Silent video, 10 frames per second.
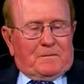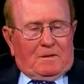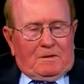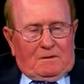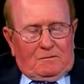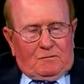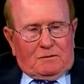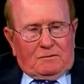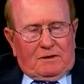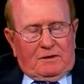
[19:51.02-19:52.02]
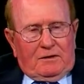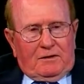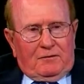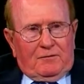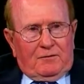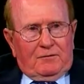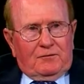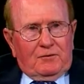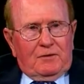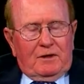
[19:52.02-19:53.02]
Uh, we stayed there for a
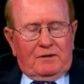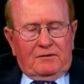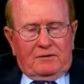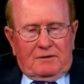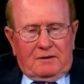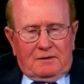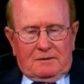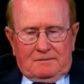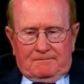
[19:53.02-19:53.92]
few days and then